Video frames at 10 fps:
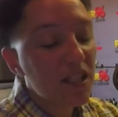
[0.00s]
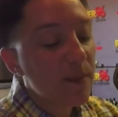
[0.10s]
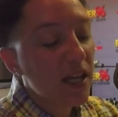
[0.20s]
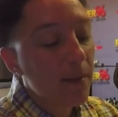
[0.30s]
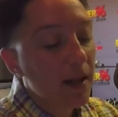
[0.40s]

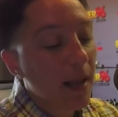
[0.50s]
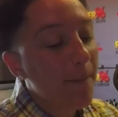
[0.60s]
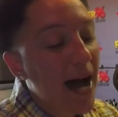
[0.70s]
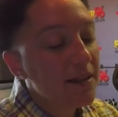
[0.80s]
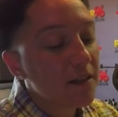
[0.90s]
speaking about like
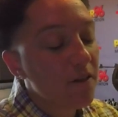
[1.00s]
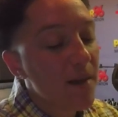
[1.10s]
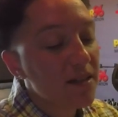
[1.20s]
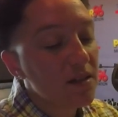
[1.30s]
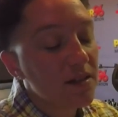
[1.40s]
positive
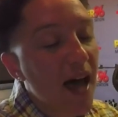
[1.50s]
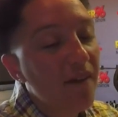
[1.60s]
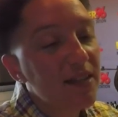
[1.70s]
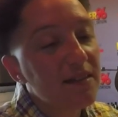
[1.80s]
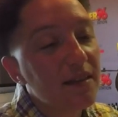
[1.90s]
messages,
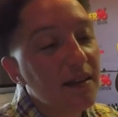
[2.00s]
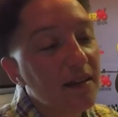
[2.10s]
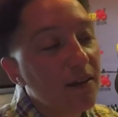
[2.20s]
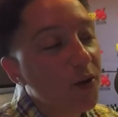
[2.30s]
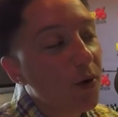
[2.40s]
obviously,
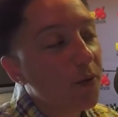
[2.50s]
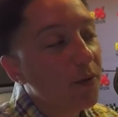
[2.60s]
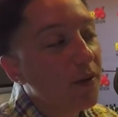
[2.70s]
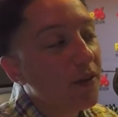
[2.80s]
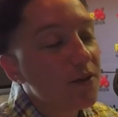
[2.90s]
you know,
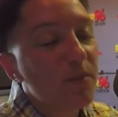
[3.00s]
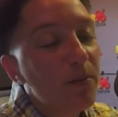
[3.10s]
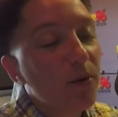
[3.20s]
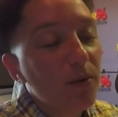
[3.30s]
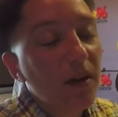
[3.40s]
there's
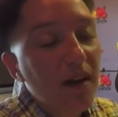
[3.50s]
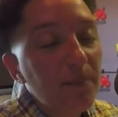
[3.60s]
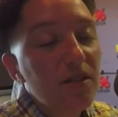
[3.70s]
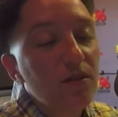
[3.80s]
people who look up to